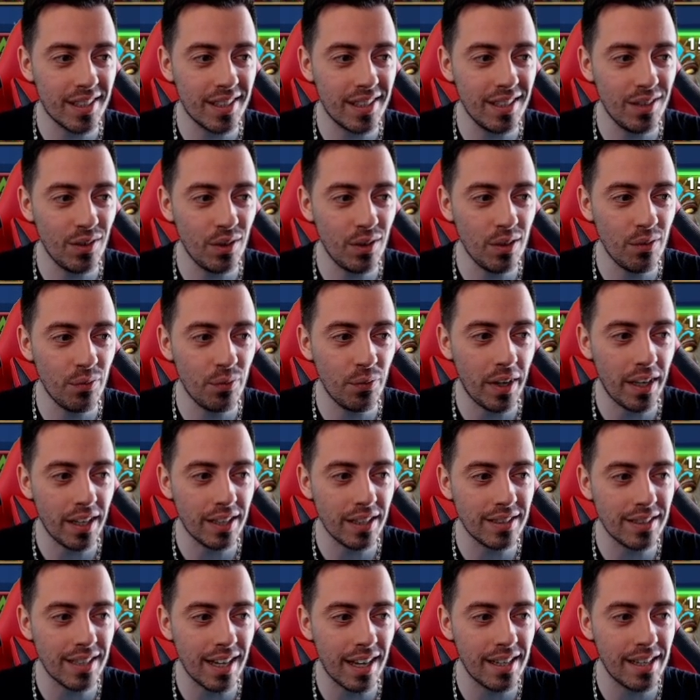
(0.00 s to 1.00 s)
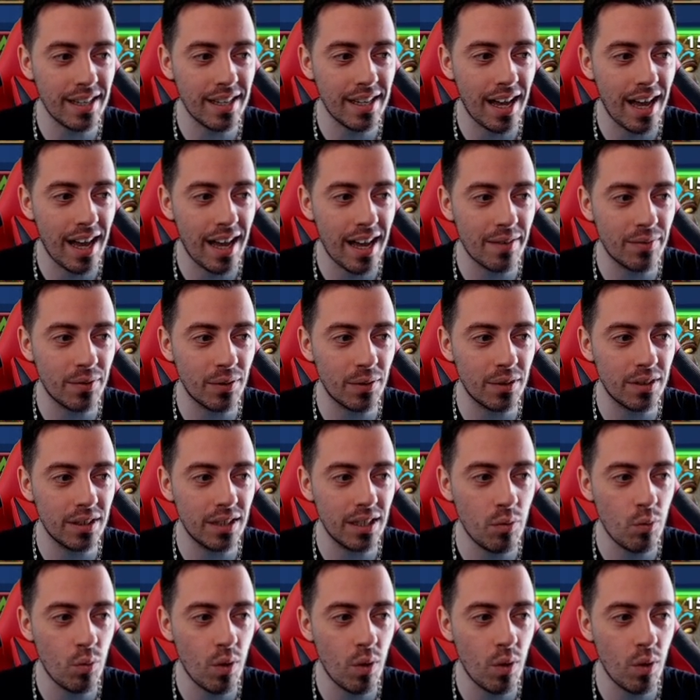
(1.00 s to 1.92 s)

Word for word: here in fact I have only